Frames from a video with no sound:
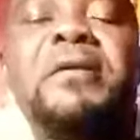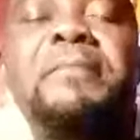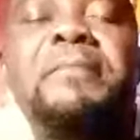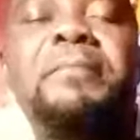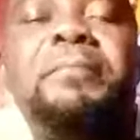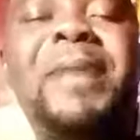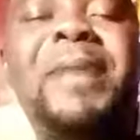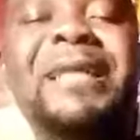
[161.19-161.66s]

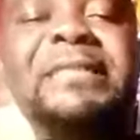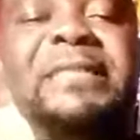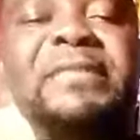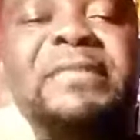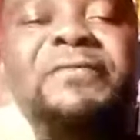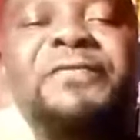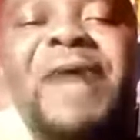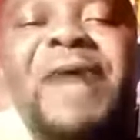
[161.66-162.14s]

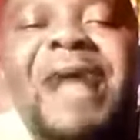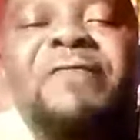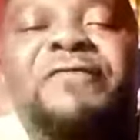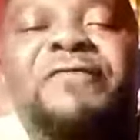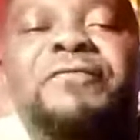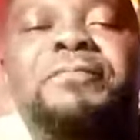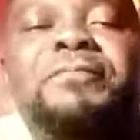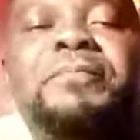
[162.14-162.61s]
best
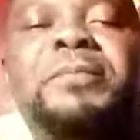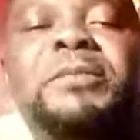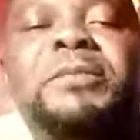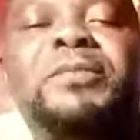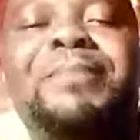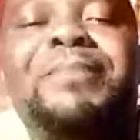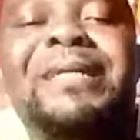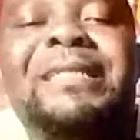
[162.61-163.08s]
five
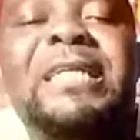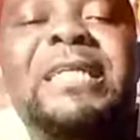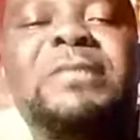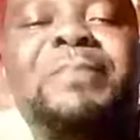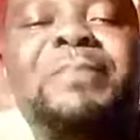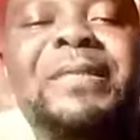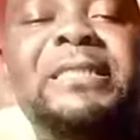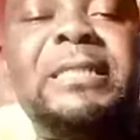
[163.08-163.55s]

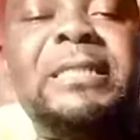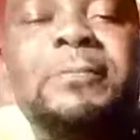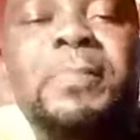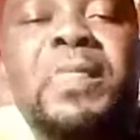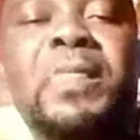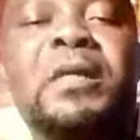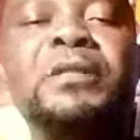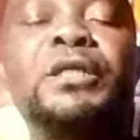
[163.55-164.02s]
smartest
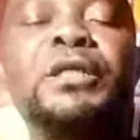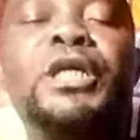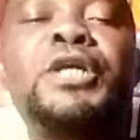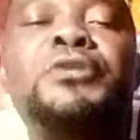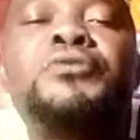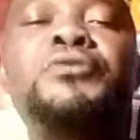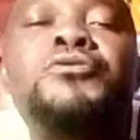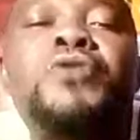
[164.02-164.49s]
person
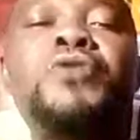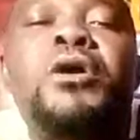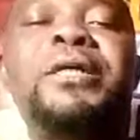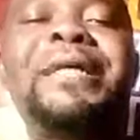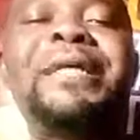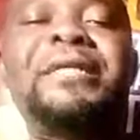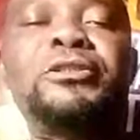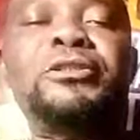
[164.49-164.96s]
in
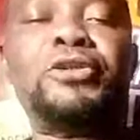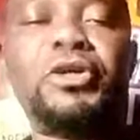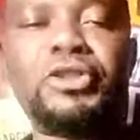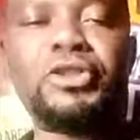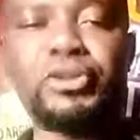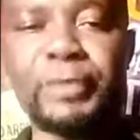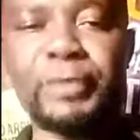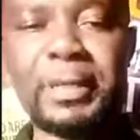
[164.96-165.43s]
your
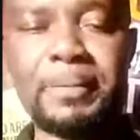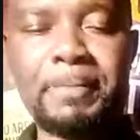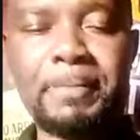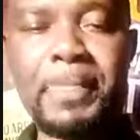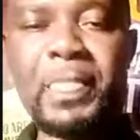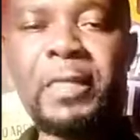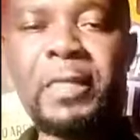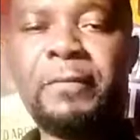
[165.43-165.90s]
industry,
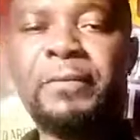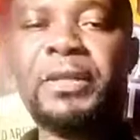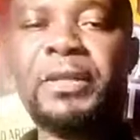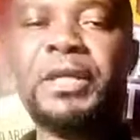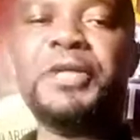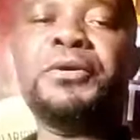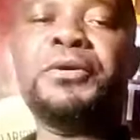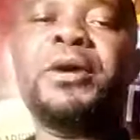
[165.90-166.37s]

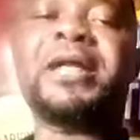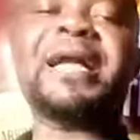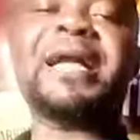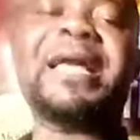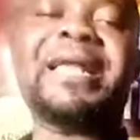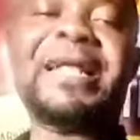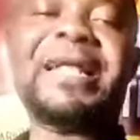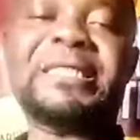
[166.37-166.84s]
in your
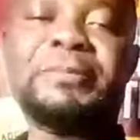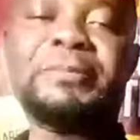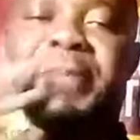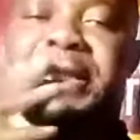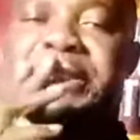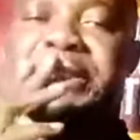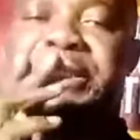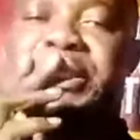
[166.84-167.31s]
career
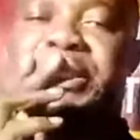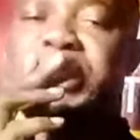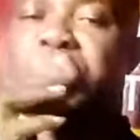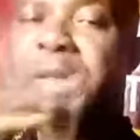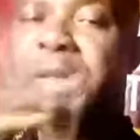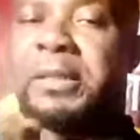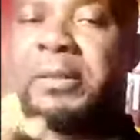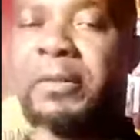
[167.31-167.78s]
space,
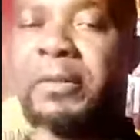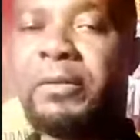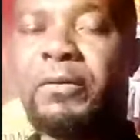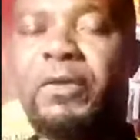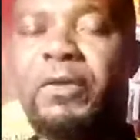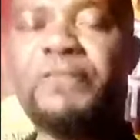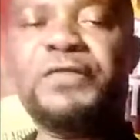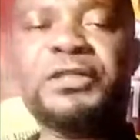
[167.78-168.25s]

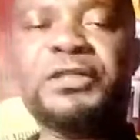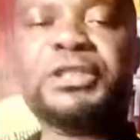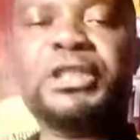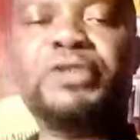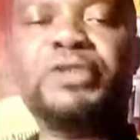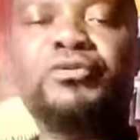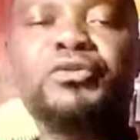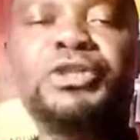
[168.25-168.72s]

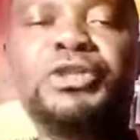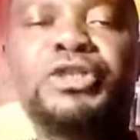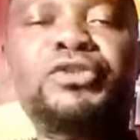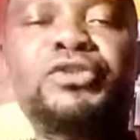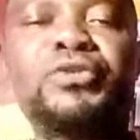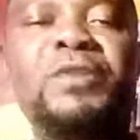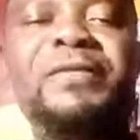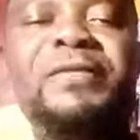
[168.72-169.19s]
obviously you will
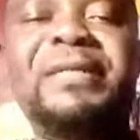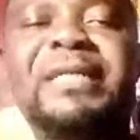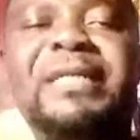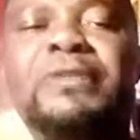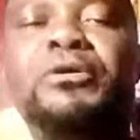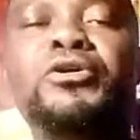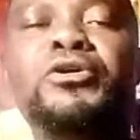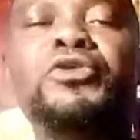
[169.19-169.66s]
discover
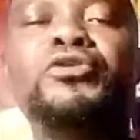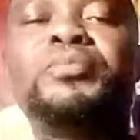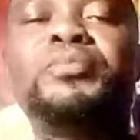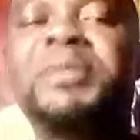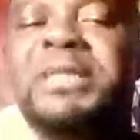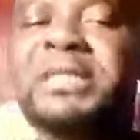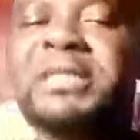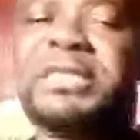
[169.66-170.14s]
that you're going to
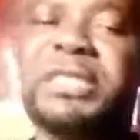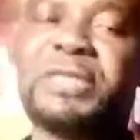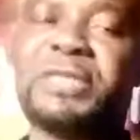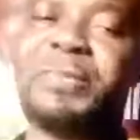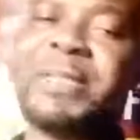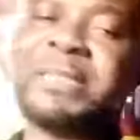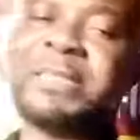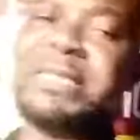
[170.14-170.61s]
be the
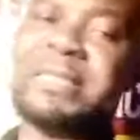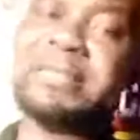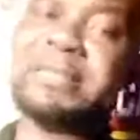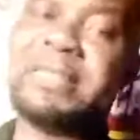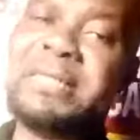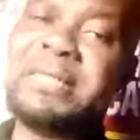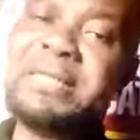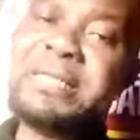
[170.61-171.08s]
sixth
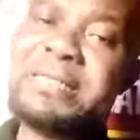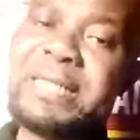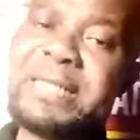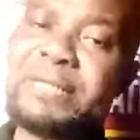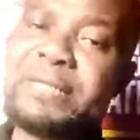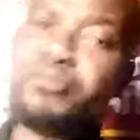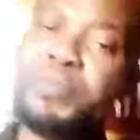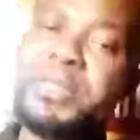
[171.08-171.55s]
person
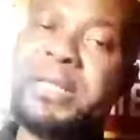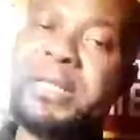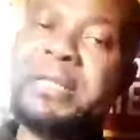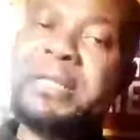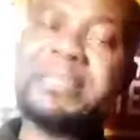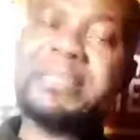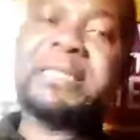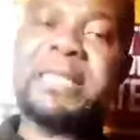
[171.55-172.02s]
that will be
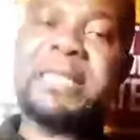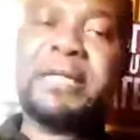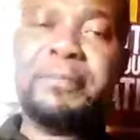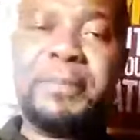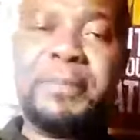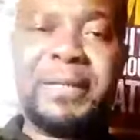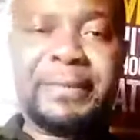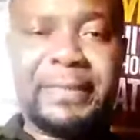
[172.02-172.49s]

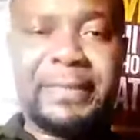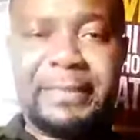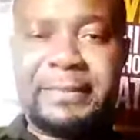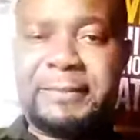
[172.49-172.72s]
celebrated.